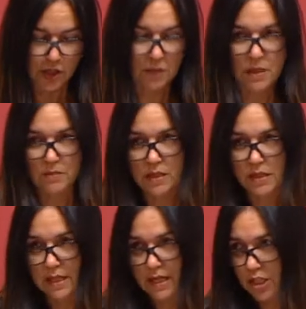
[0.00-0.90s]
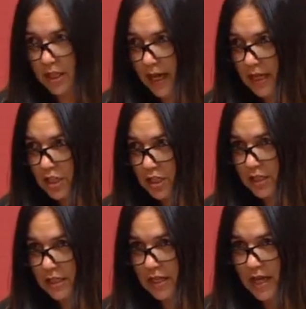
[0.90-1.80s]
commitment to
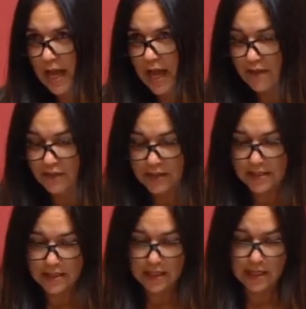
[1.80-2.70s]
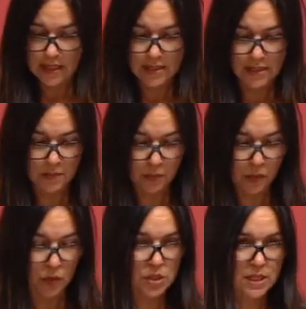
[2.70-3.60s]
education, advocacy and
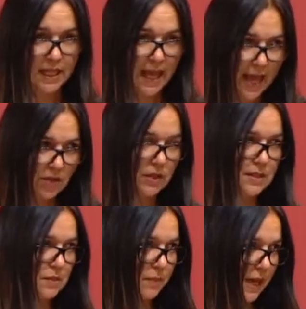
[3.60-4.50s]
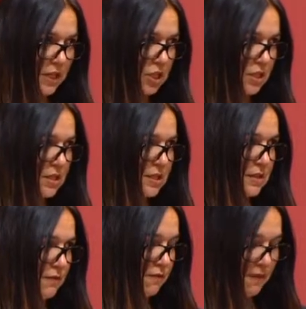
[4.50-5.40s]
support to countless patients
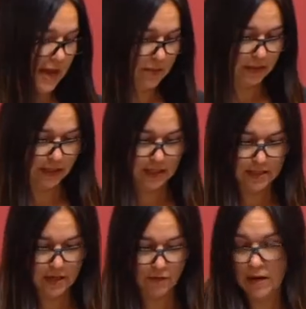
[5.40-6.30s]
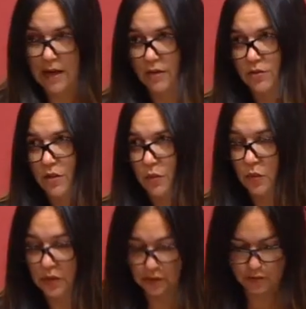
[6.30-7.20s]
and families around the
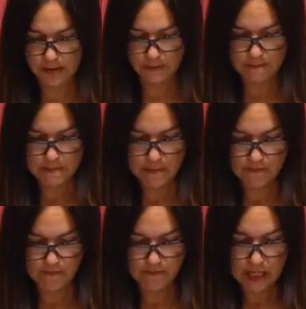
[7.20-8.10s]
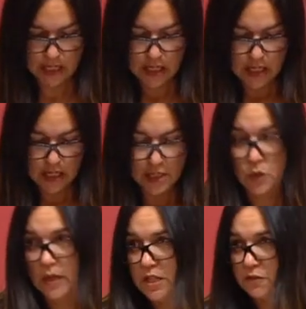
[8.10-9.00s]
world. In
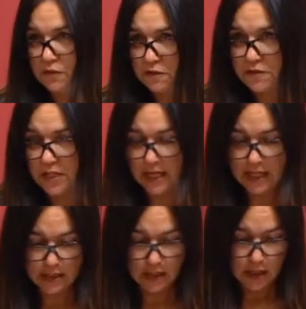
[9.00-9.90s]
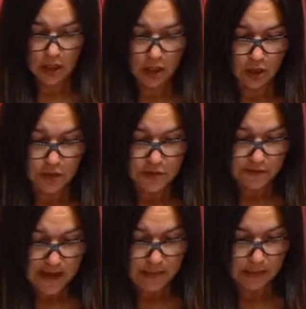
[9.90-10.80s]
2015, Lou's
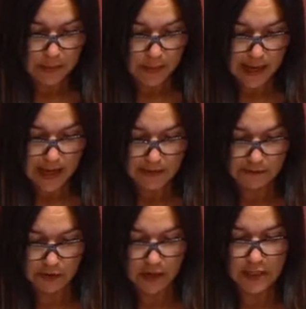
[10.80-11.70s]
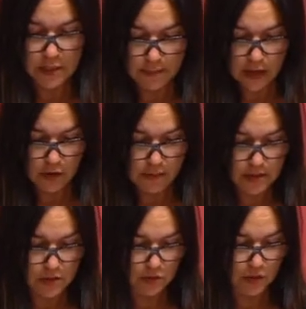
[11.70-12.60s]
family paid for an
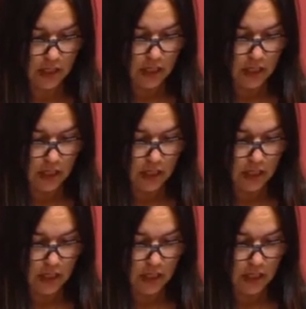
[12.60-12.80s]
experimental